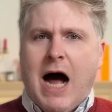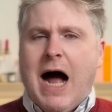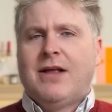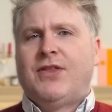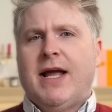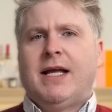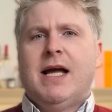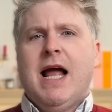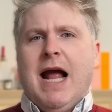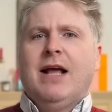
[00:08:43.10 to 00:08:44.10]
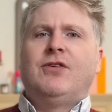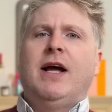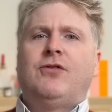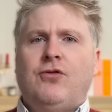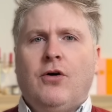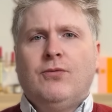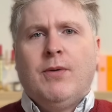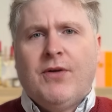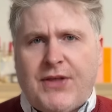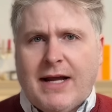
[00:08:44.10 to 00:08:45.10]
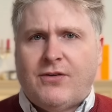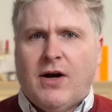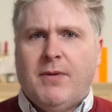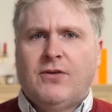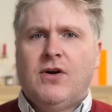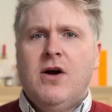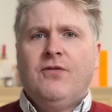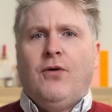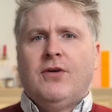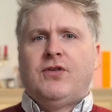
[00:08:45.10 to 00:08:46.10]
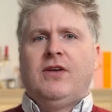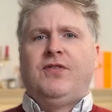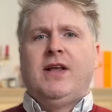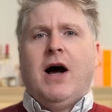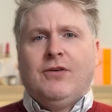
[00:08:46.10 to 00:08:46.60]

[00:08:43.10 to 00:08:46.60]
I think is extraordinary. Well, thanks so much for watching this video.